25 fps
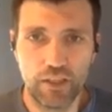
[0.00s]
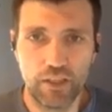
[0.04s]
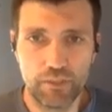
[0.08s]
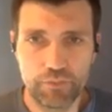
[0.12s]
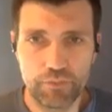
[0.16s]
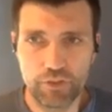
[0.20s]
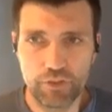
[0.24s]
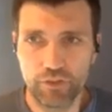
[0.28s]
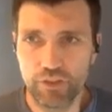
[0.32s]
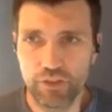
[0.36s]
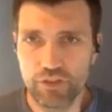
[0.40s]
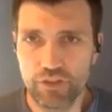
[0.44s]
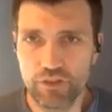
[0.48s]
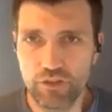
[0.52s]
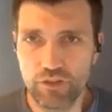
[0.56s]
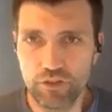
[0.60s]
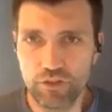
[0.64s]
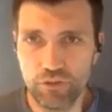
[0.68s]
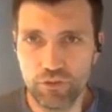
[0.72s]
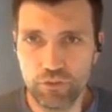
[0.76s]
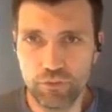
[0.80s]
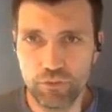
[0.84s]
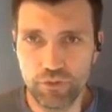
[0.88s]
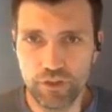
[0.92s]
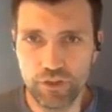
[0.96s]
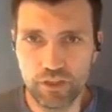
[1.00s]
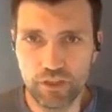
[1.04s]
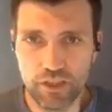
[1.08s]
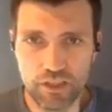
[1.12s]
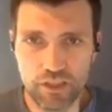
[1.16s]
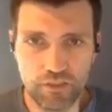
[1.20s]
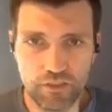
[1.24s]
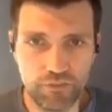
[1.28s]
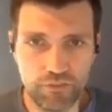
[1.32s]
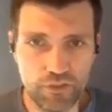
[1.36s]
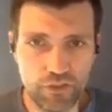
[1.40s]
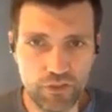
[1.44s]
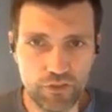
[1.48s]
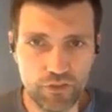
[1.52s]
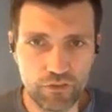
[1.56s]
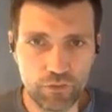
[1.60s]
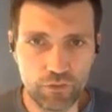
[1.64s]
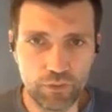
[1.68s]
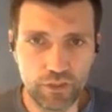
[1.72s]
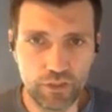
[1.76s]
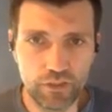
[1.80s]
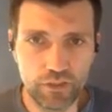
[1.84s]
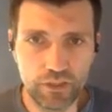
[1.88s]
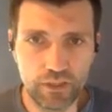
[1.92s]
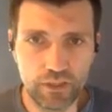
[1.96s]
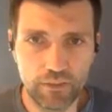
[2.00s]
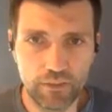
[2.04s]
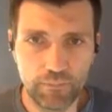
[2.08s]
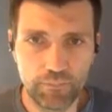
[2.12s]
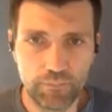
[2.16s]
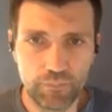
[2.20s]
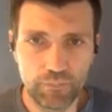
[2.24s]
So let's do the division quickly.